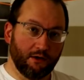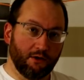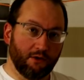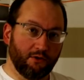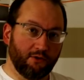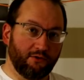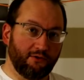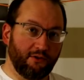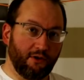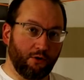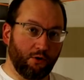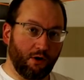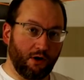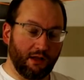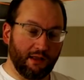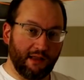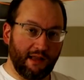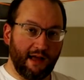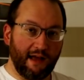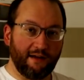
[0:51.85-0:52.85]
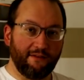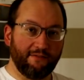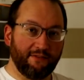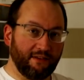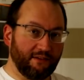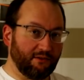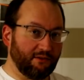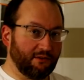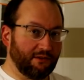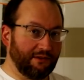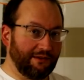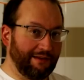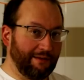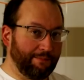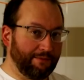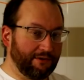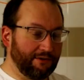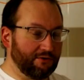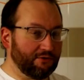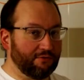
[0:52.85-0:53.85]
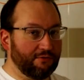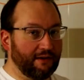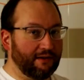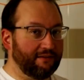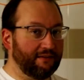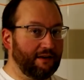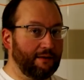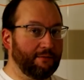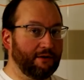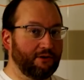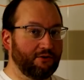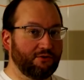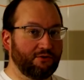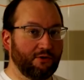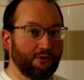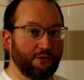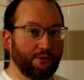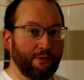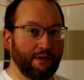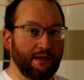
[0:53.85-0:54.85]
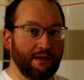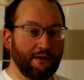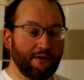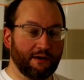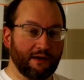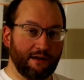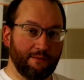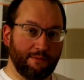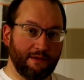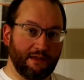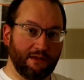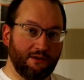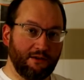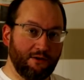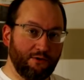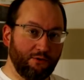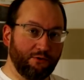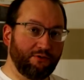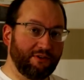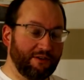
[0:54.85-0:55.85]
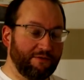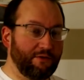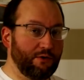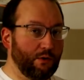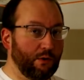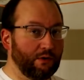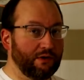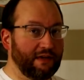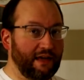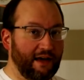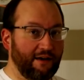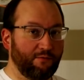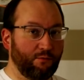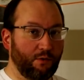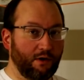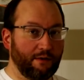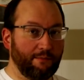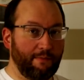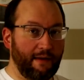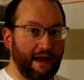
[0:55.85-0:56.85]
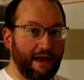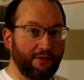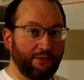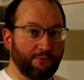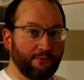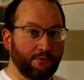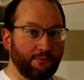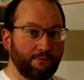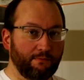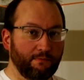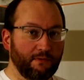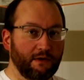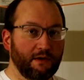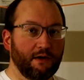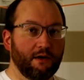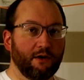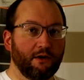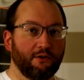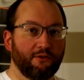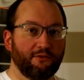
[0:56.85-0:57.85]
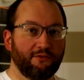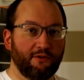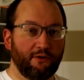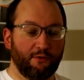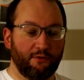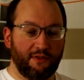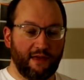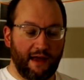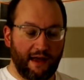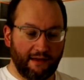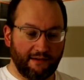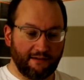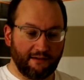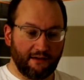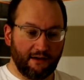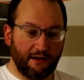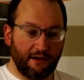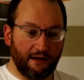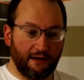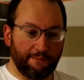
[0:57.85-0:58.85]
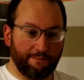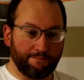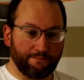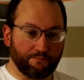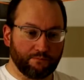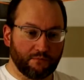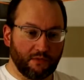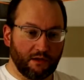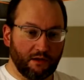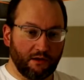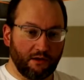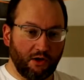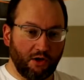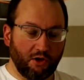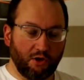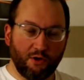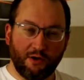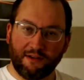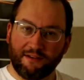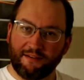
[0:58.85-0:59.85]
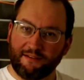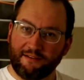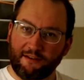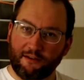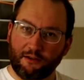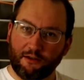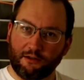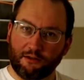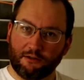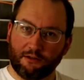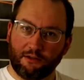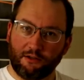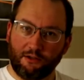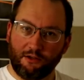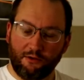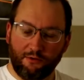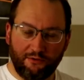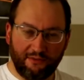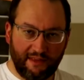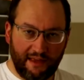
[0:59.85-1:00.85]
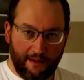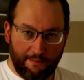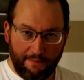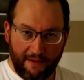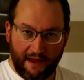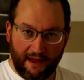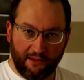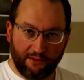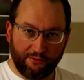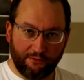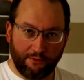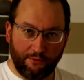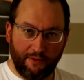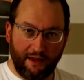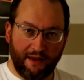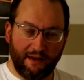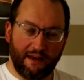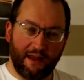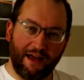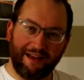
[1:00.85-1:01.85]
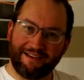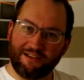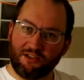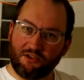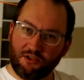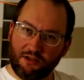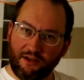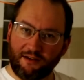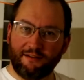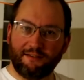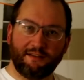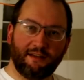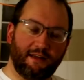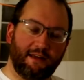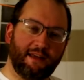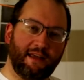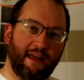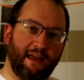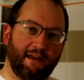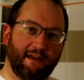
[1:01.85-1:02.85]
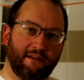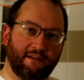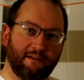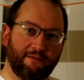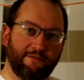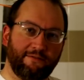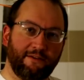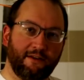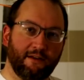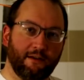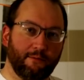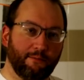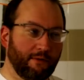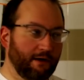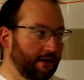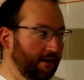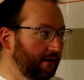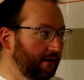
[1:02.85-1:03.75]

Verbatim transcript: So a lot of the tips and tricks that I'm going to show you here can be used if you only have one bathroom so that um, you can still use that bathroom and not just dedicate it to film